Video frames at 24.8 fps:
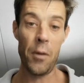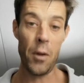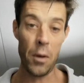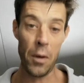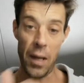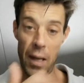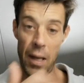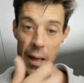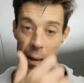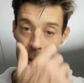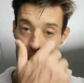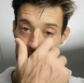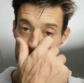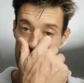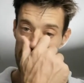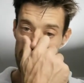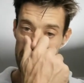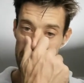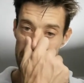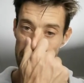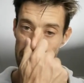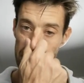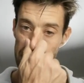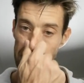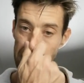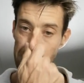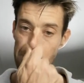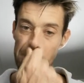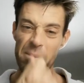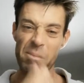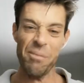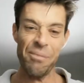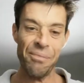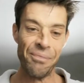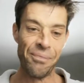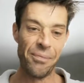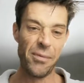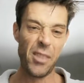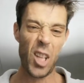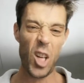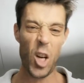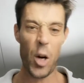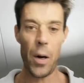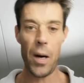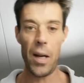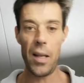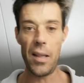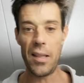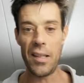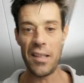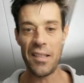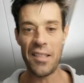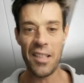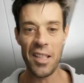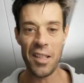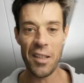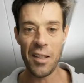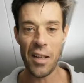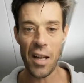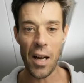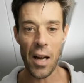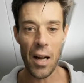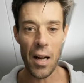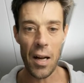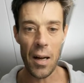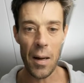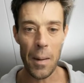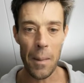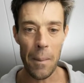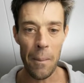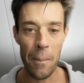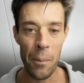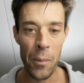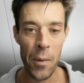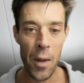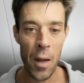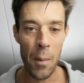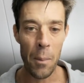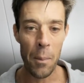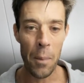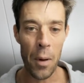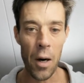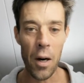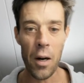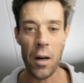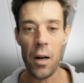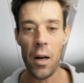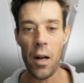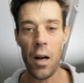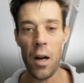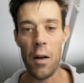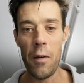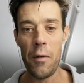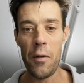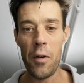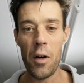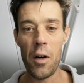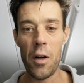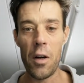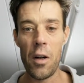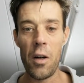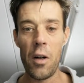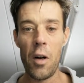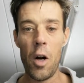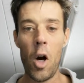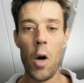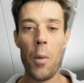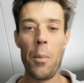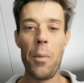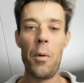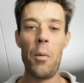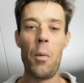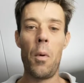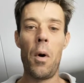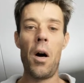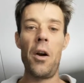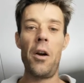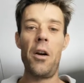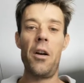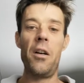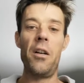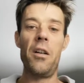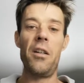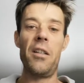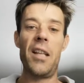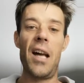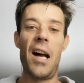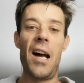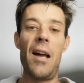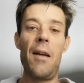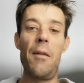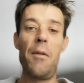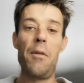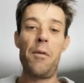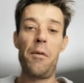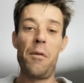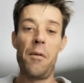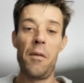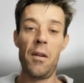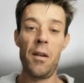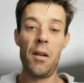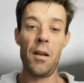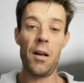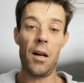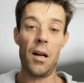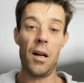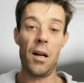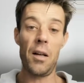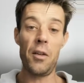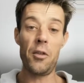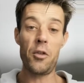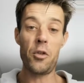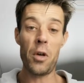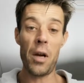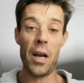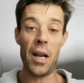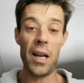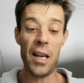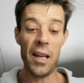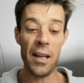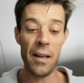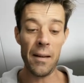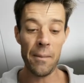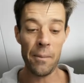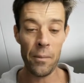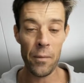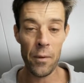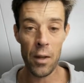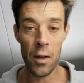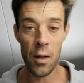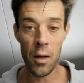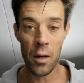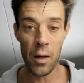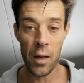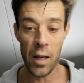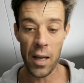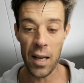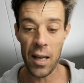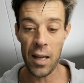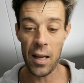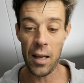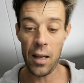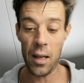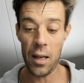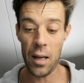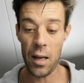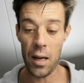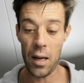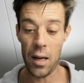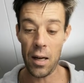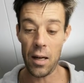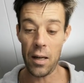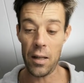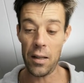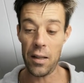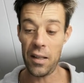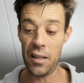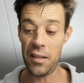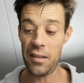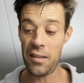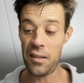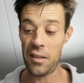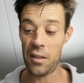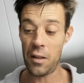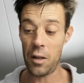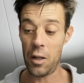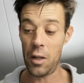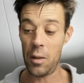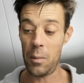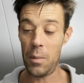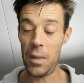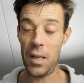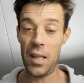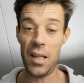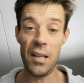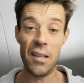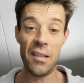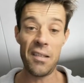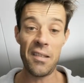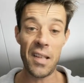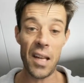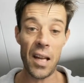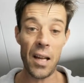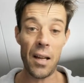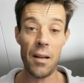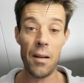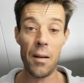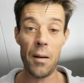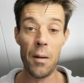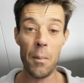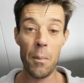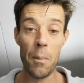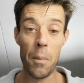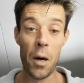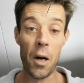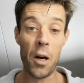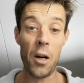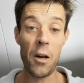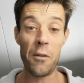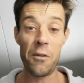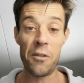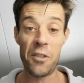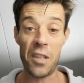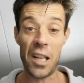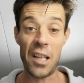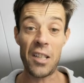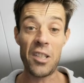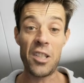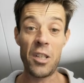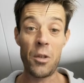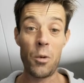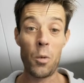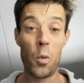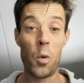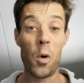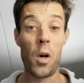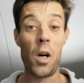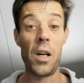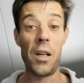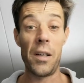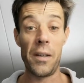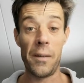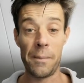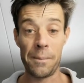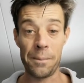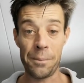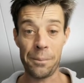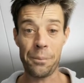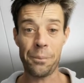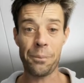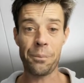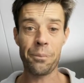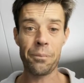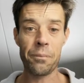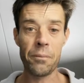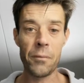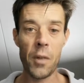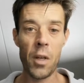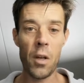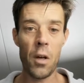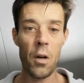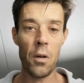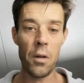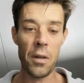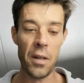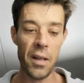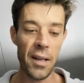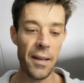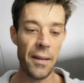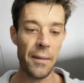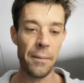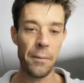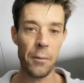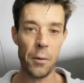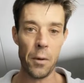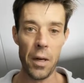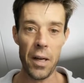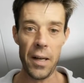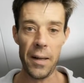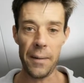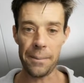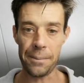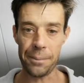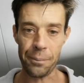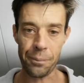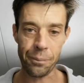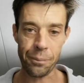Okay. All right, this is part of your open water dive training. Okay, this is going to be part of section 1. Okay, great.